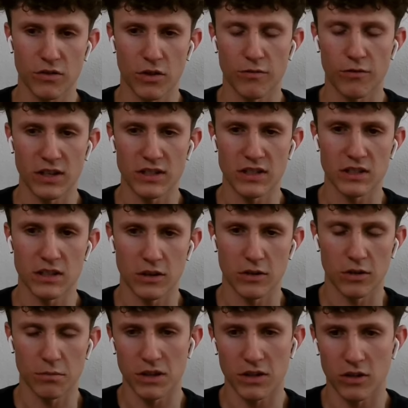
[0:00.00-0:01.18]
of conferences in
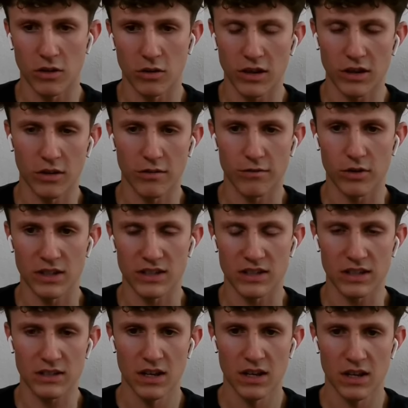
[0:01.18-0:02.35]
Europe, Bitcoin only
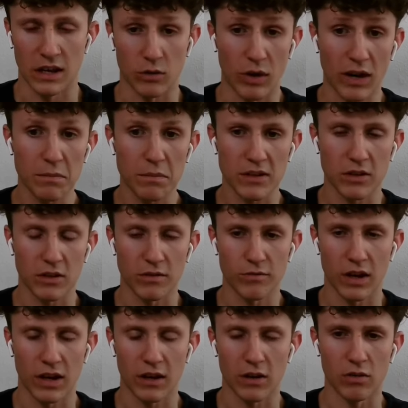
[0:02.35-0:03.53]
conferences, and great
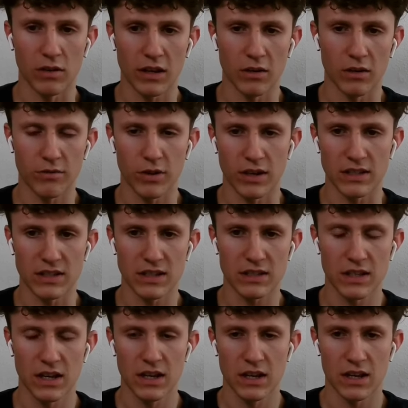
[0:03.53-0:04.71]
Bitcoin only
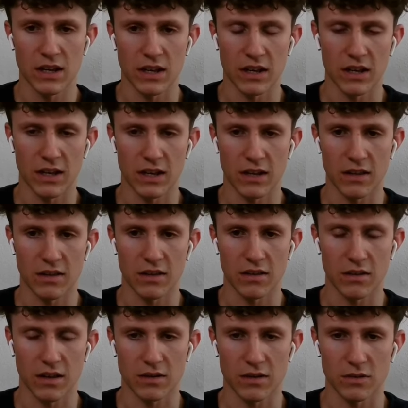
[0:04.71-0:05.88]
conferences,
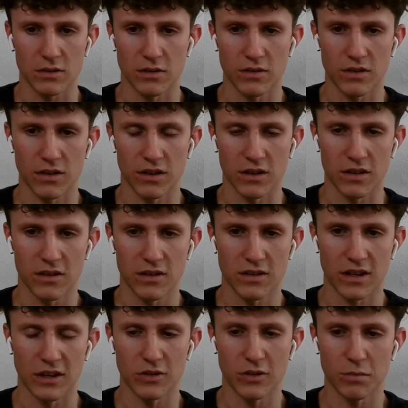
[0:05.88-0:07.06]
and yeah, so the,
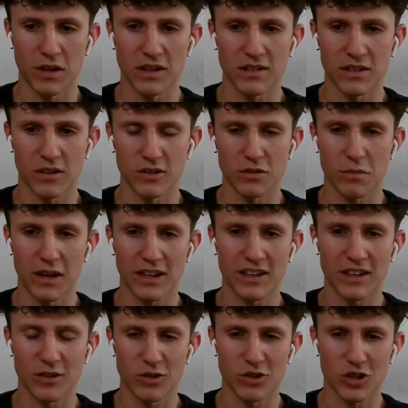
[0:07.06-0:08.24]
the Europeans are also
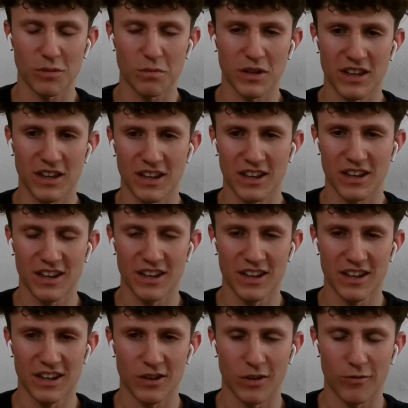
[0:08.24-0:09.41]
making a good job in the
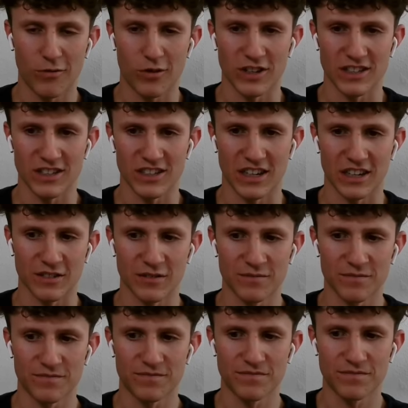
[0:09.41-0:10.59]
conference scene.